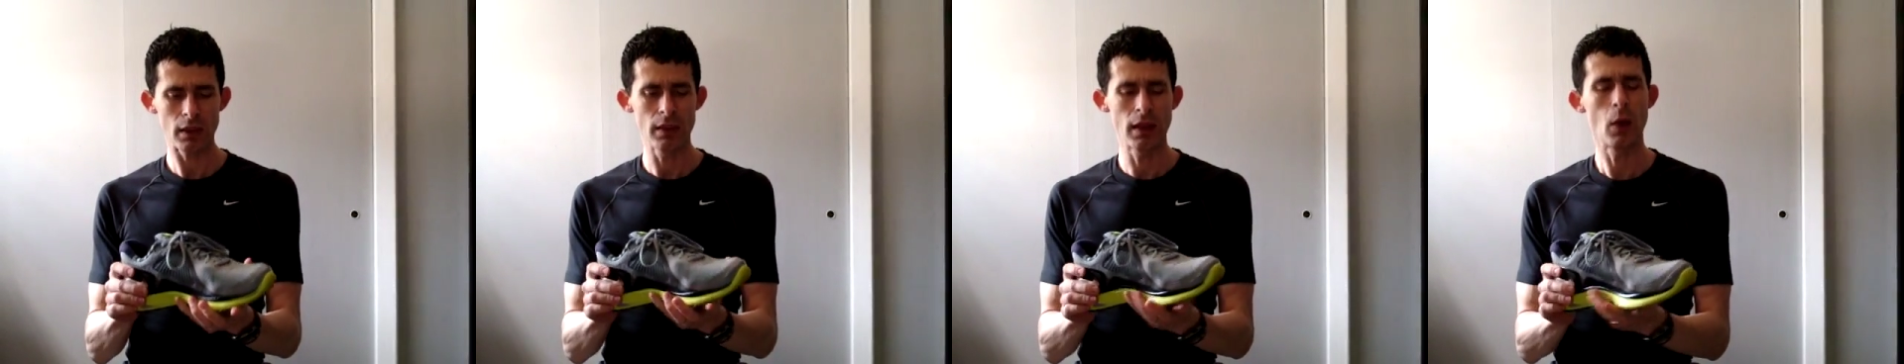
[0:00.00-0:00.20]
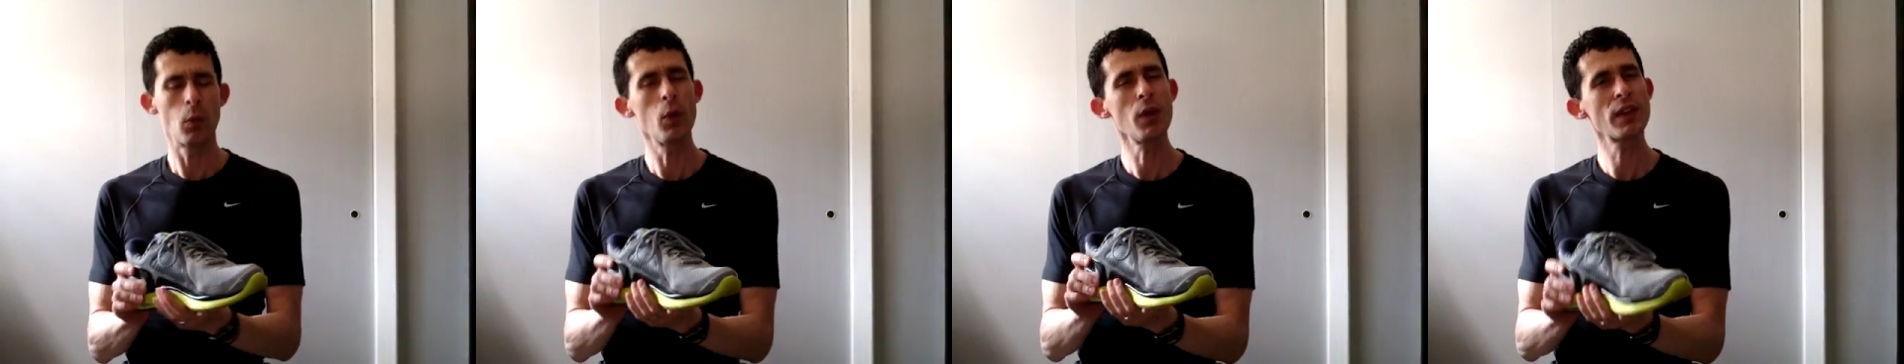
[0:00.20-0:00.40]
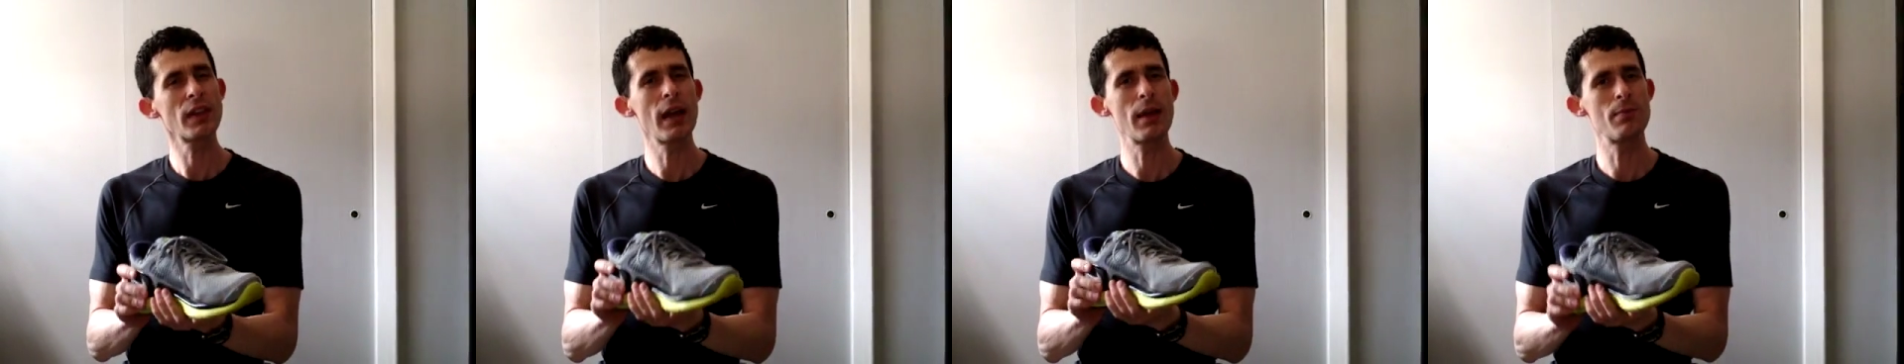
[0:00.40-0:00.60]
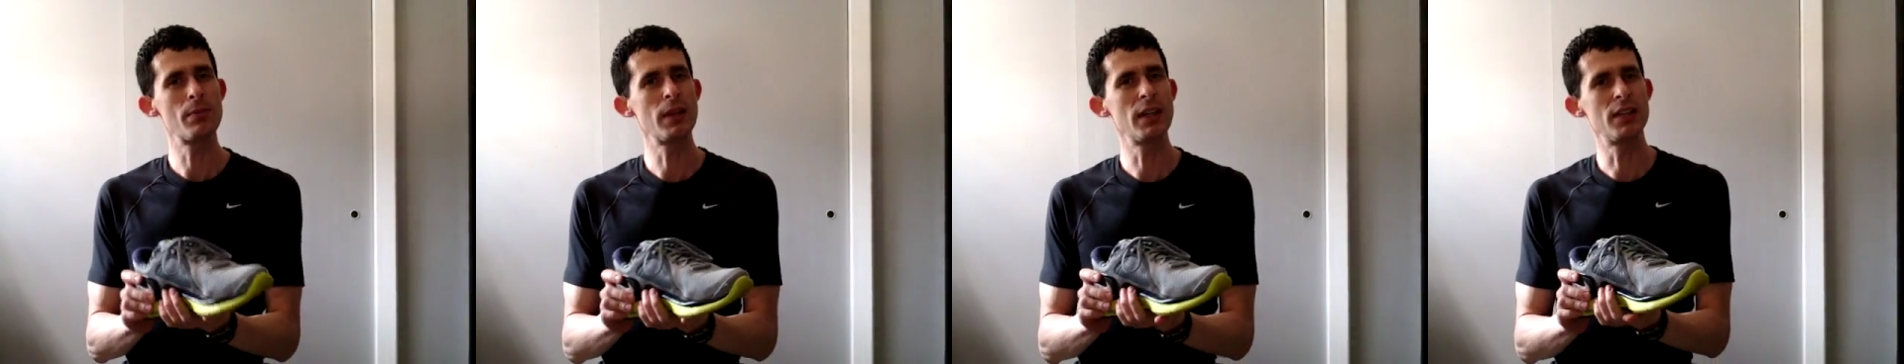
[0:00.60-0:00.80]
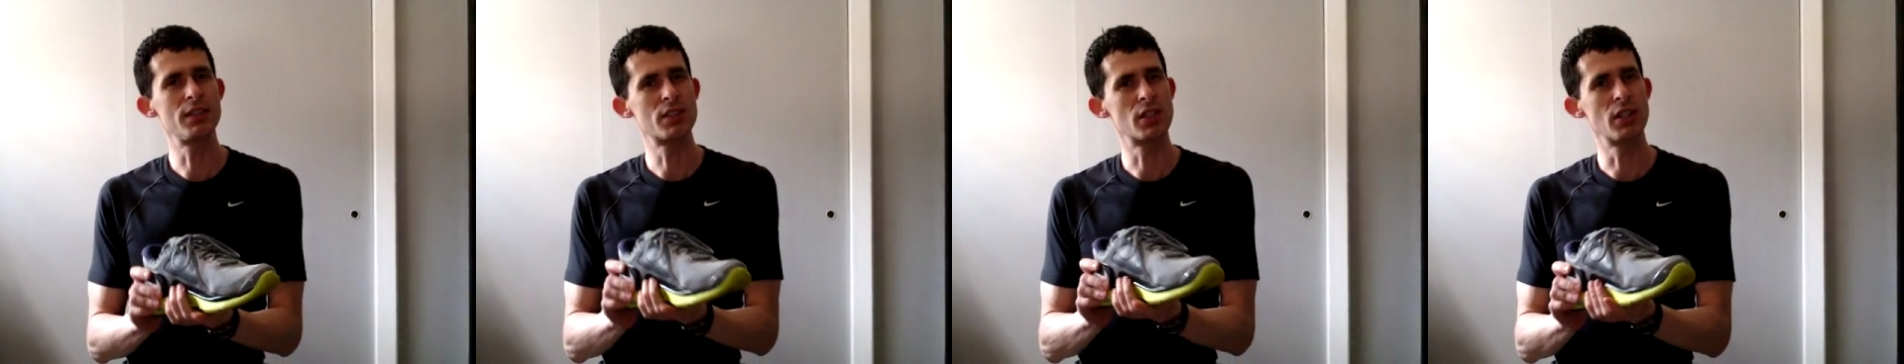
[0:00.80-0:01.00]
Now what that
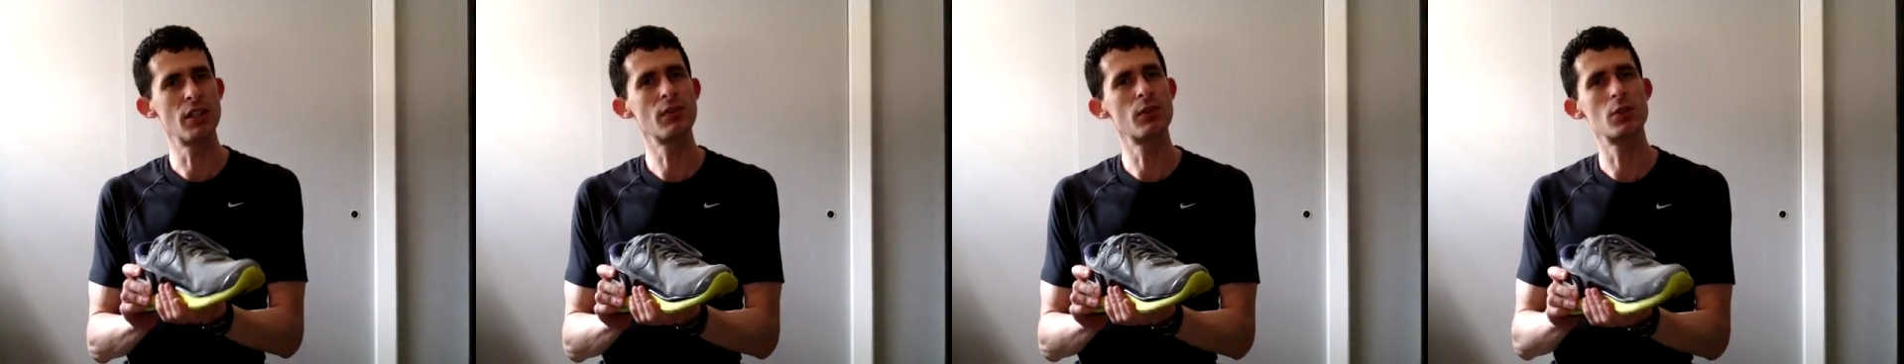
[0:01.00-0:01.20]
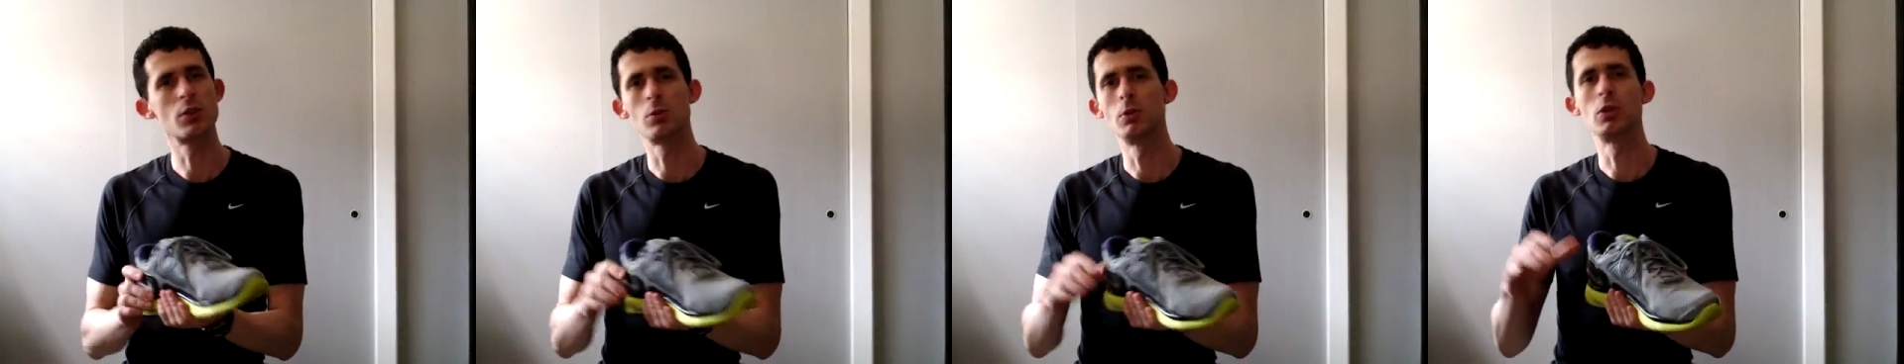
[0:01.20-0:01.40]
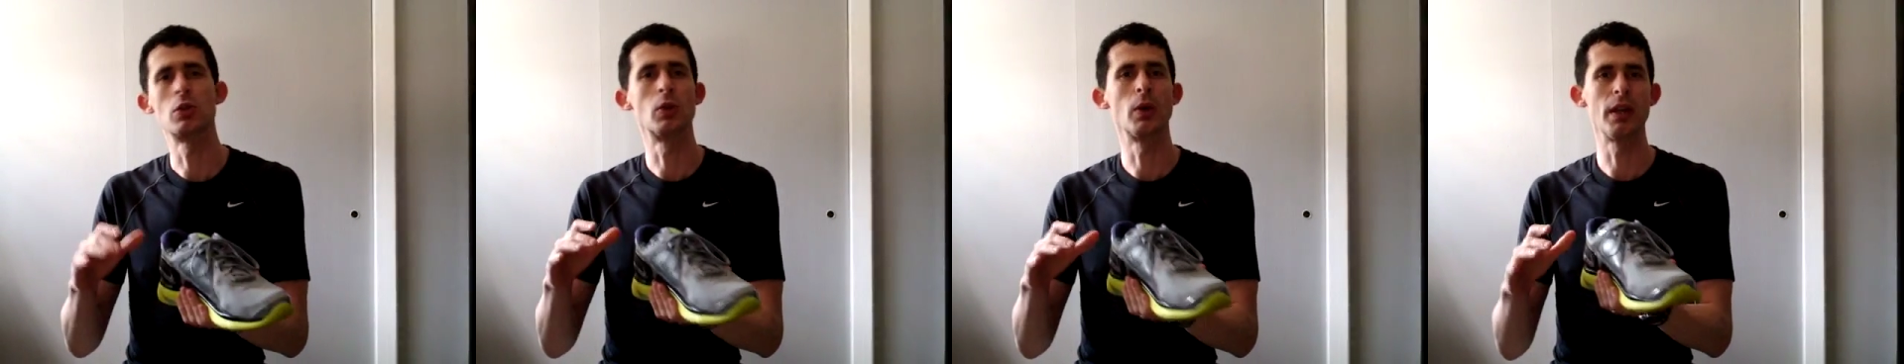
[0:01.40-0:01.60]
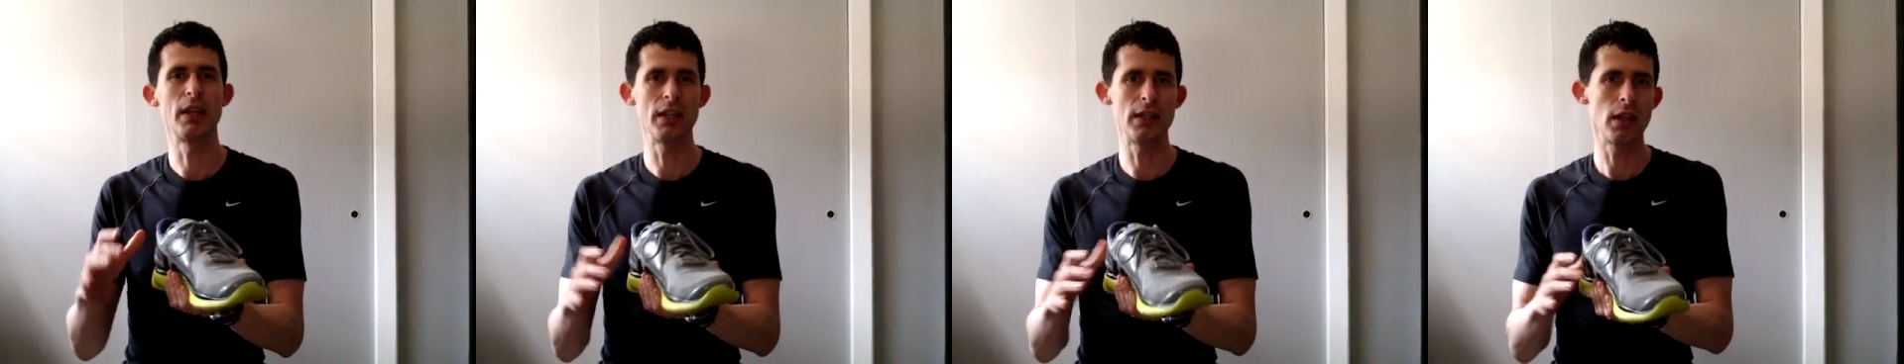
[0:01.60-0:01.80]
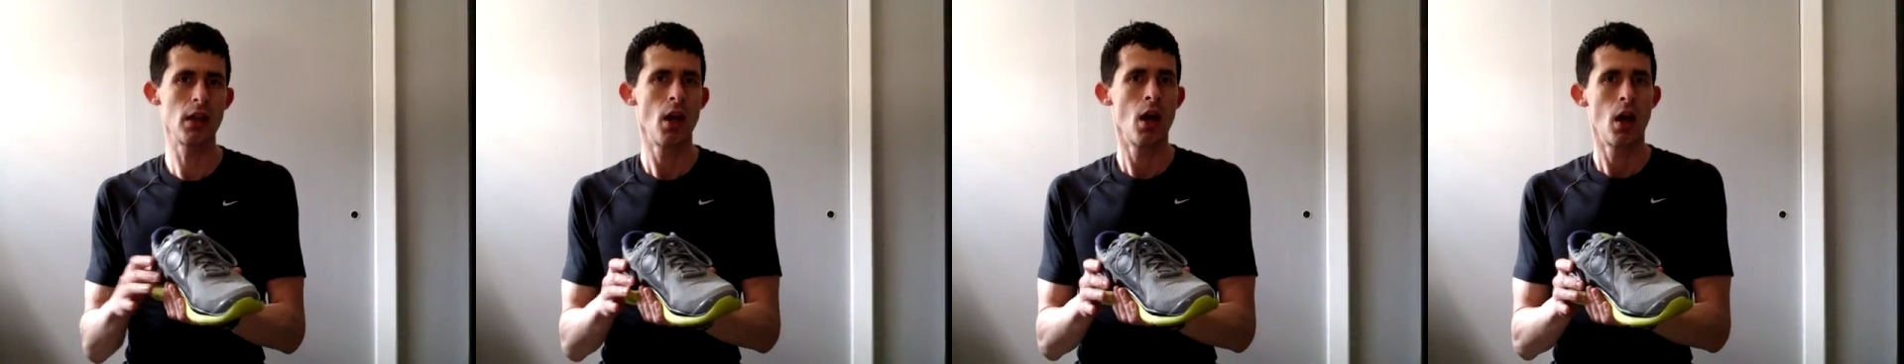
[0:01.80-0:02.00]
means, the difference
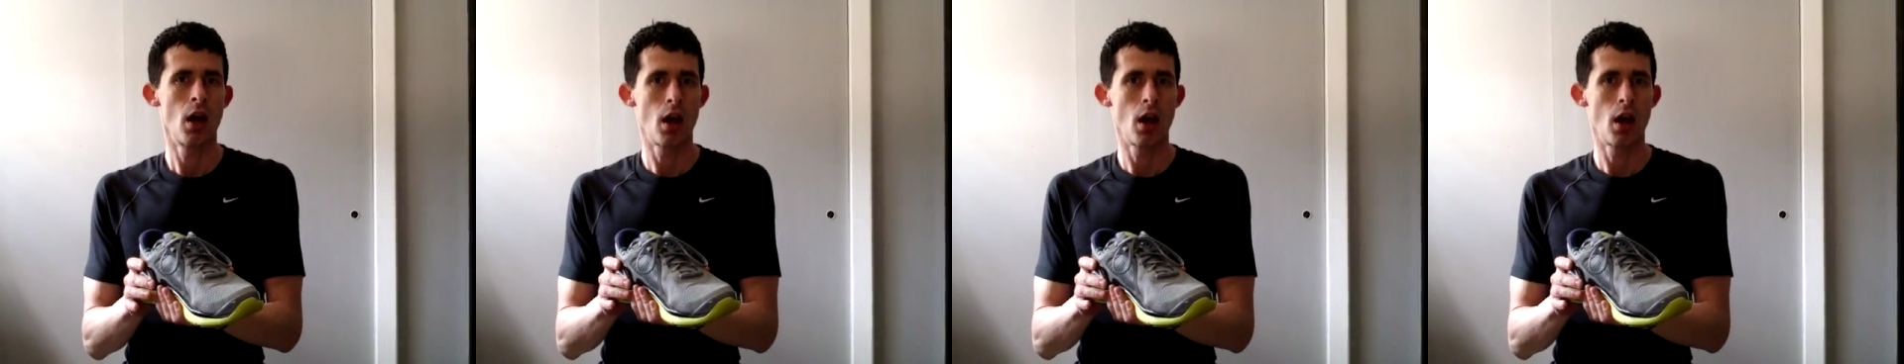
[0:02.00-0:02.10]
between